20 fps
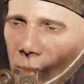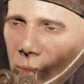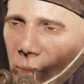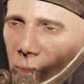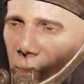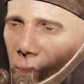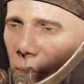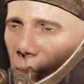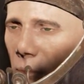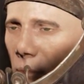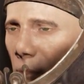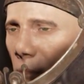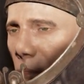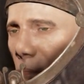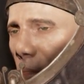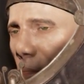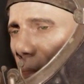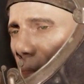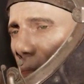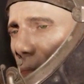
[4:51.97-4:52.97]
it does.
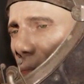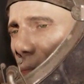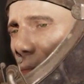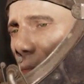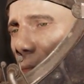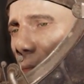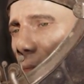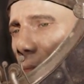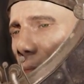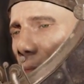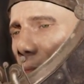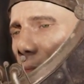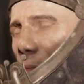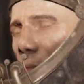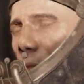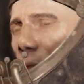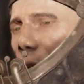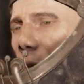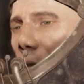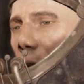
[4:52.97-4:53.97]

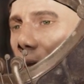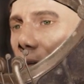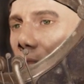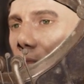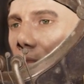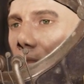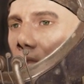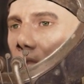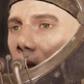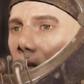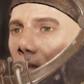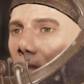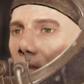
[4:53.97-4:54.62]
You got my attention.